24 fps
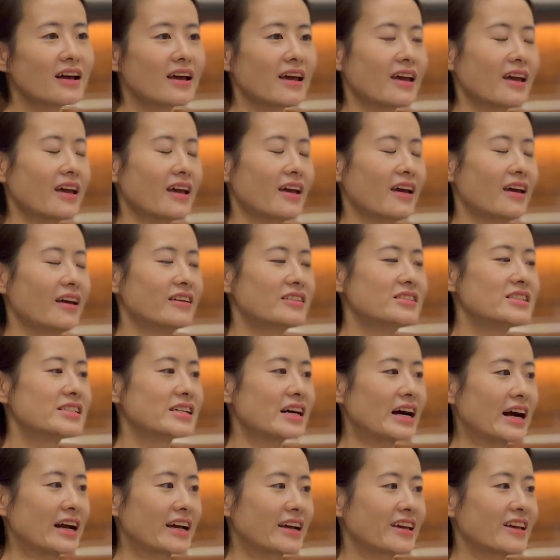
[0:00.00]
And
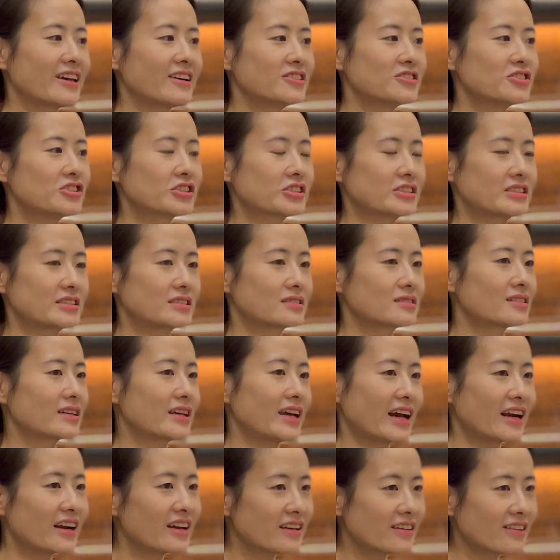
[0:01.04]
I can just
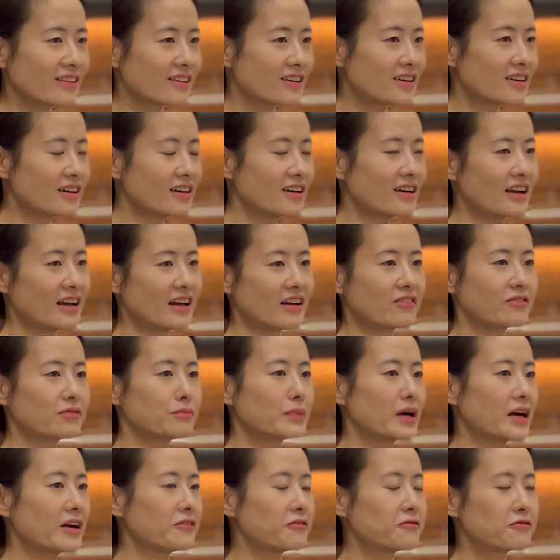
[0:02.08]
get in there, have
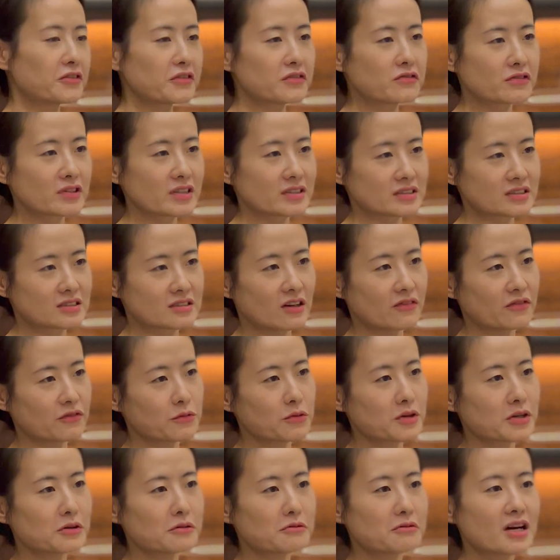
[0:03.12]
my favorite
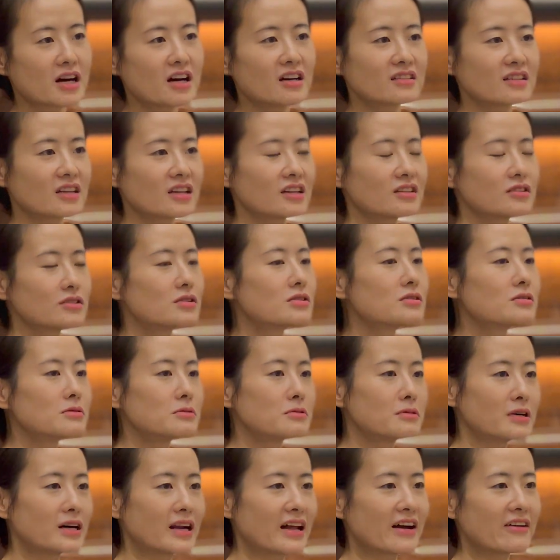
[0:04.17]
software running, do
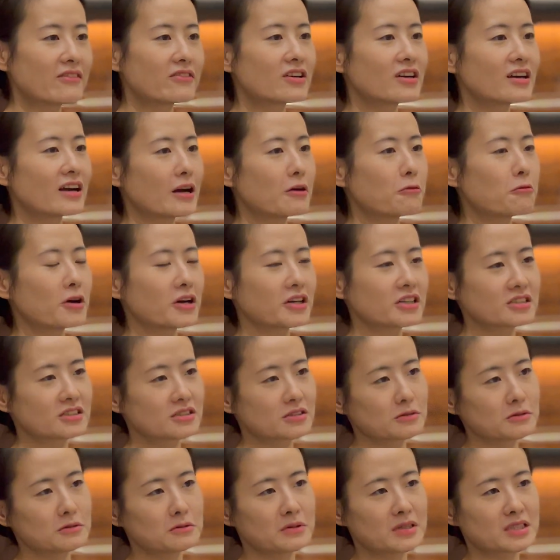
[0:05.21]
whatever I want to
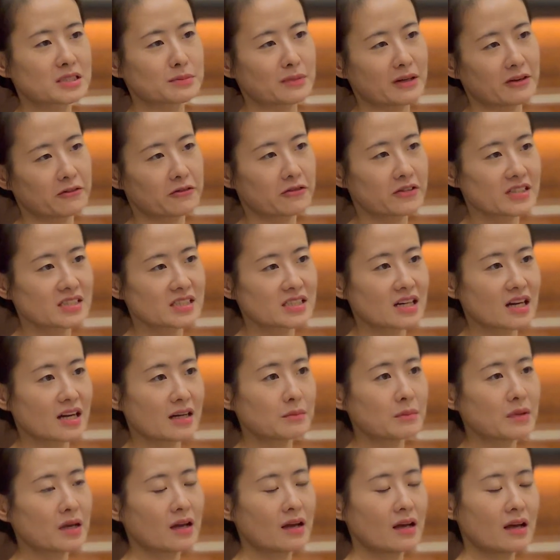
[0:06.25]
do with my free
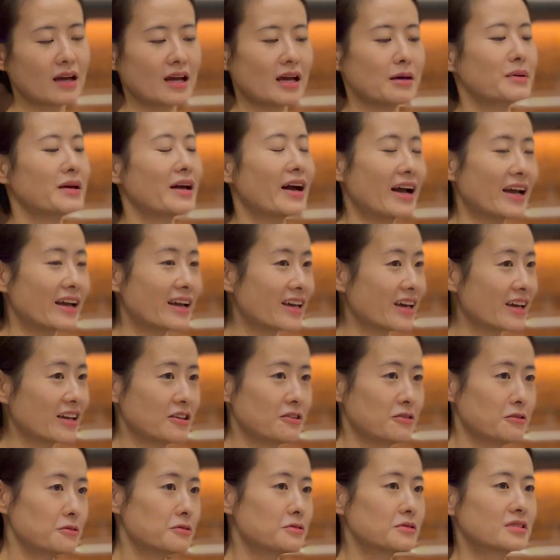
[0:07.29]
time. I mean, I
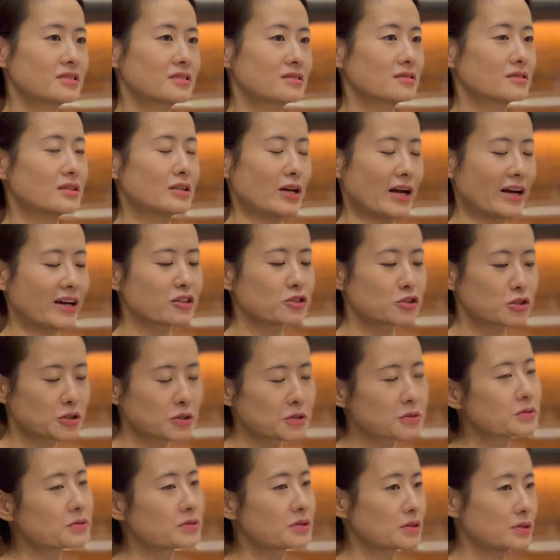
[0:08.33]
can
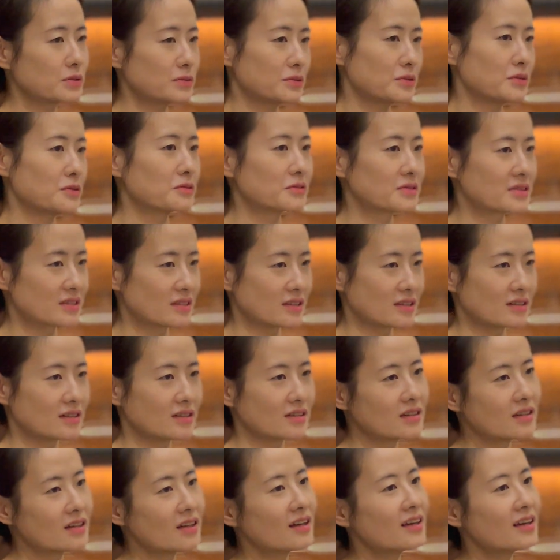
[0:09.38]
choose to use a
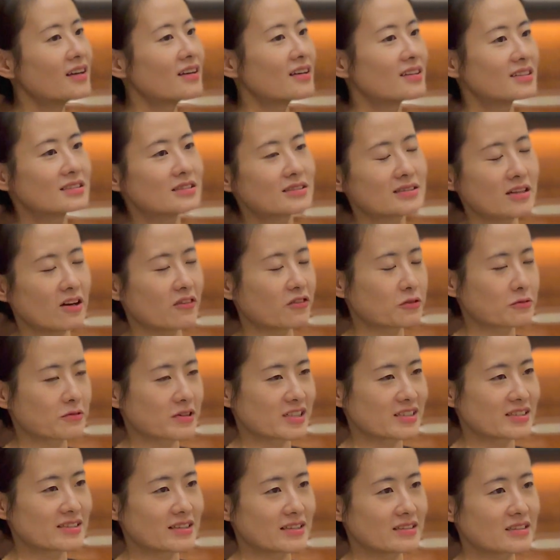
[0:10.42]

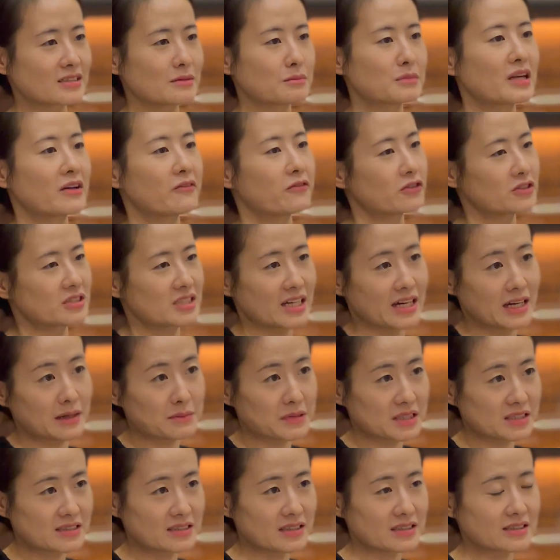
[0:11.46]
software system, the
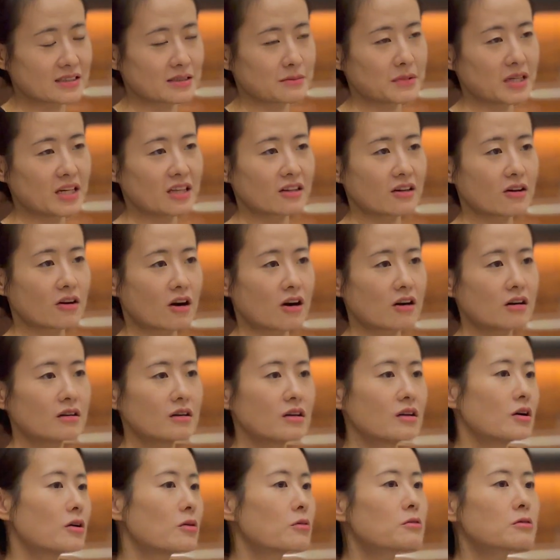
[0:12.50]
infotainment system in the car,
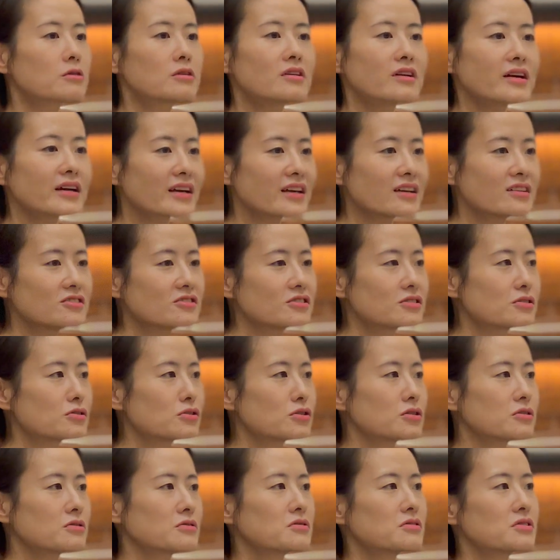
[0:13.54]
or I can just
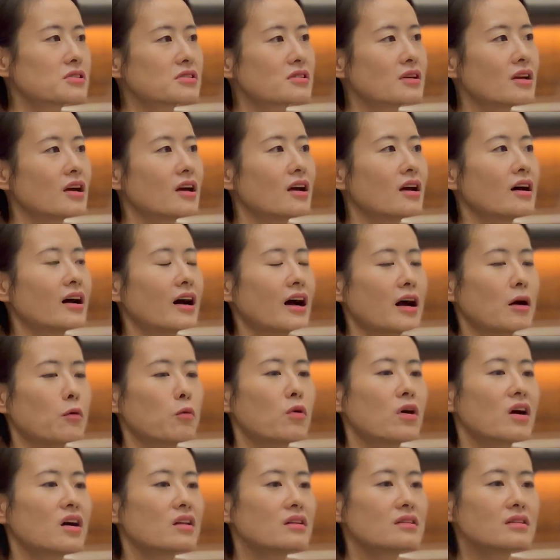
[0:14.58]
choose I
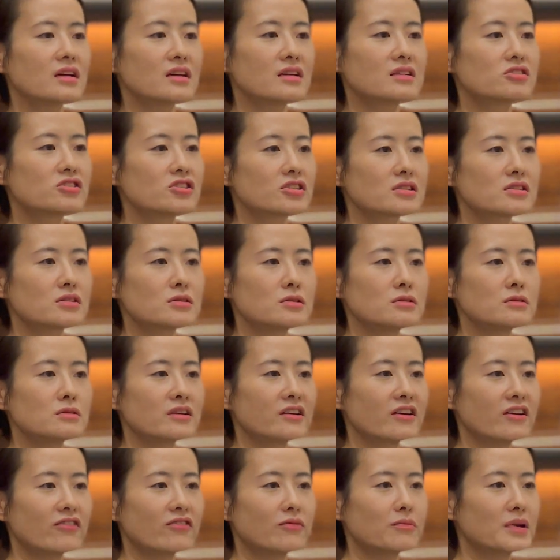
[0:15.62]
want it just to
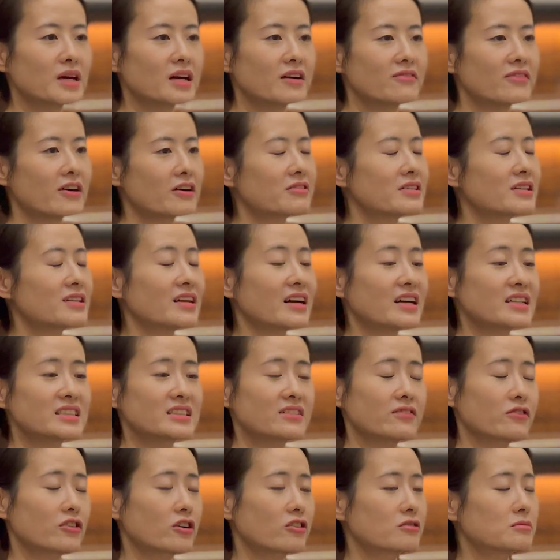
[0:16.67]
give me a very nice
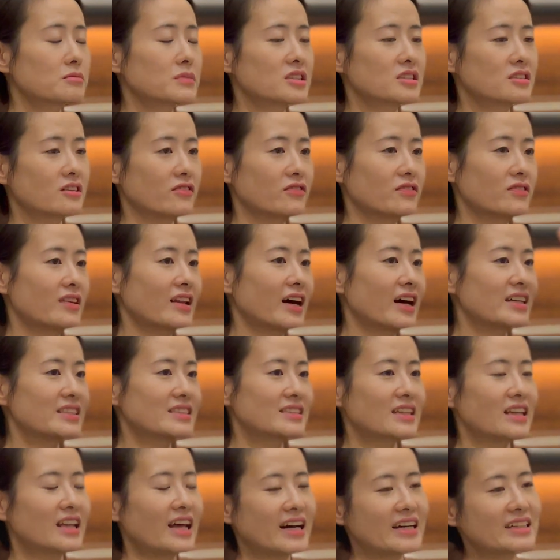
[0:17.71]
environment of
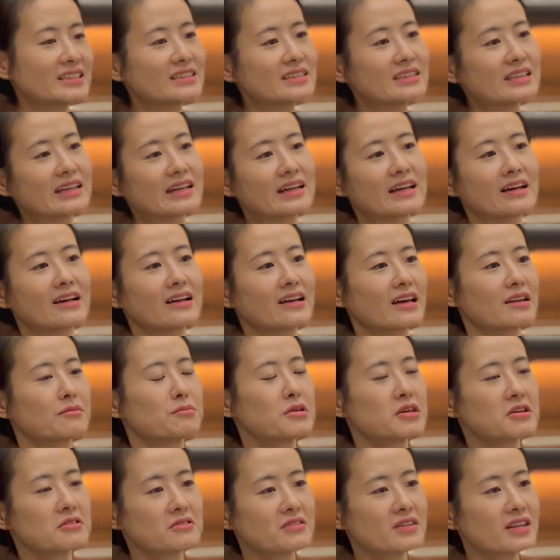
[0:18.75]
nice lighting and
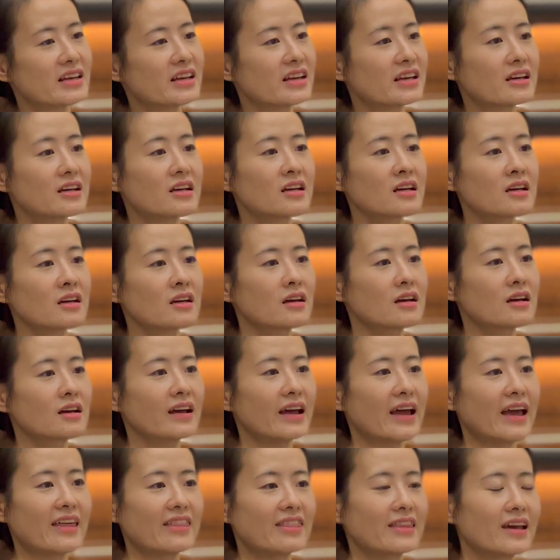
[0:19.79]
music,
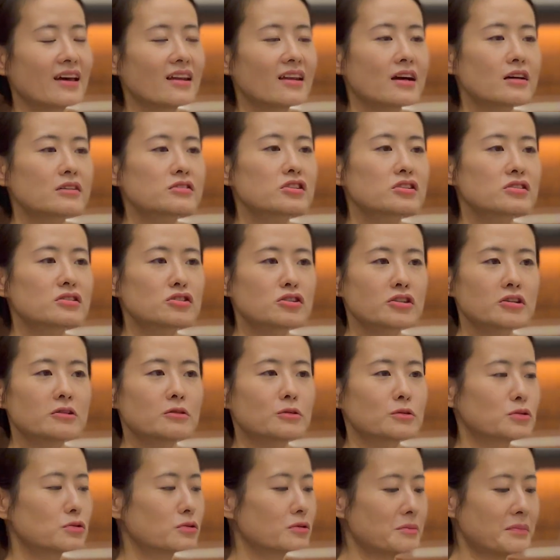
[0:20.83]
and then I'll just
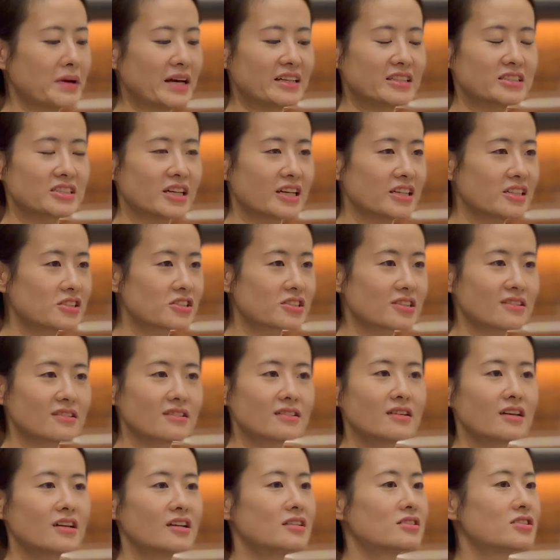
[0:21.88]
chill, do a
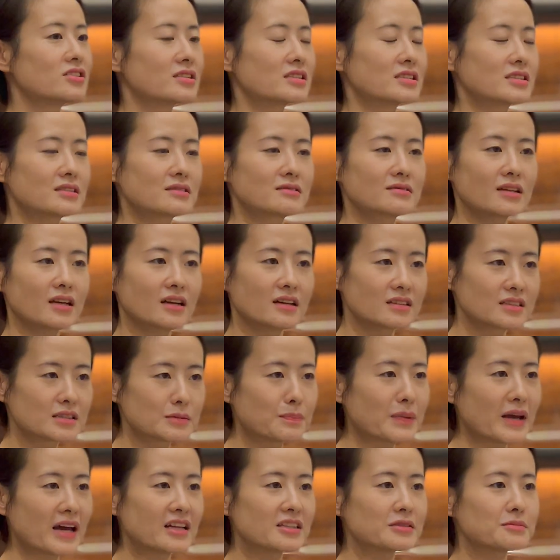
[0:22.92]
meditation, just
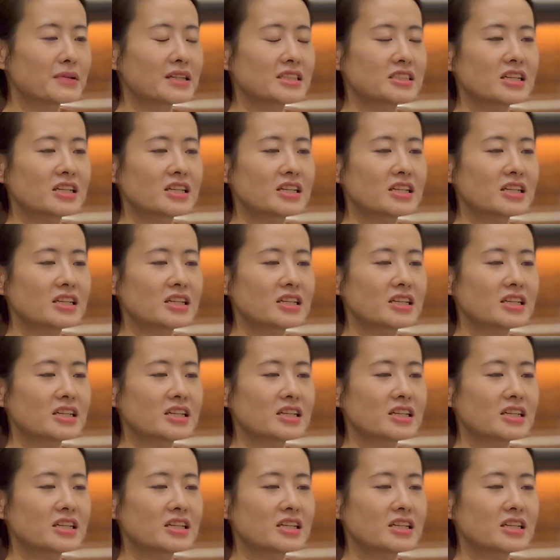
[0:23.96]
spend my